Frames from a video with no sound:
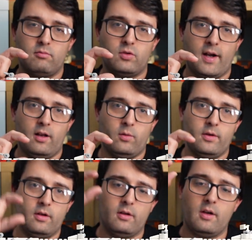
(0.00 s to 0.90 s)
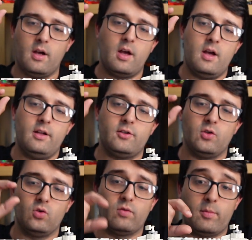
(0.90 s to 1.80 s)
brown
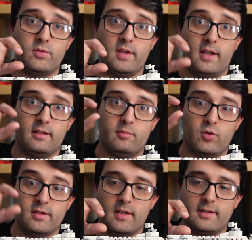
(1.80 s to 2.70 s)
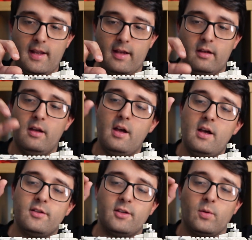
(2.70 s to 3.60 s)
to represent Princess Leia.
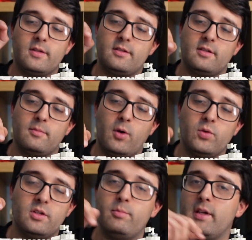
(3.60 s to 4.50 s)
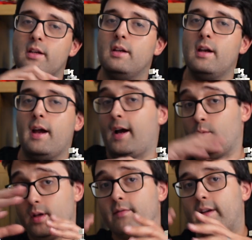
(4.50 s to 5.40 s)
So it's supposed to be,
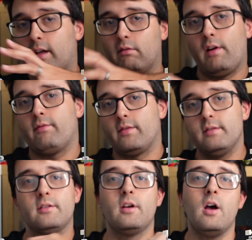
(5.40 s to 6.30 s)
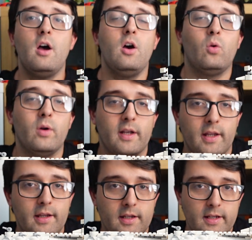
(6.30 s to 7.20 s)
and we even get a reference
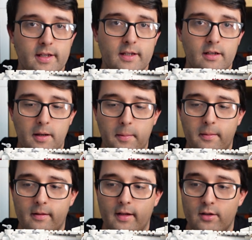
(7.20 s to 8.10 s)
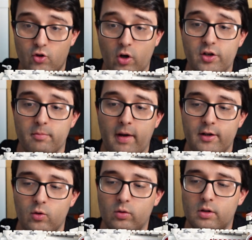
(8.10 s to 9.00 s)
within the instruction
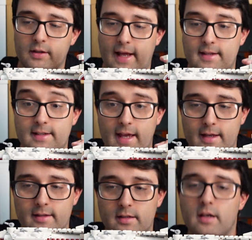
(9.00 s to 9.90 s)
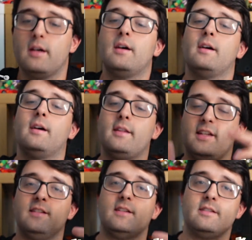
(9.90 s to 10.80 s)
manual that says
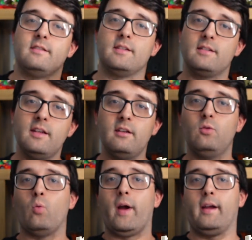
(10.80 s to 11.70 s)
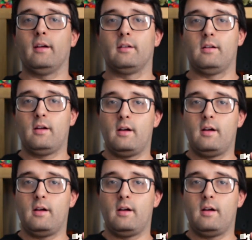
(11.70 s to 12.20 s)
this is the scene where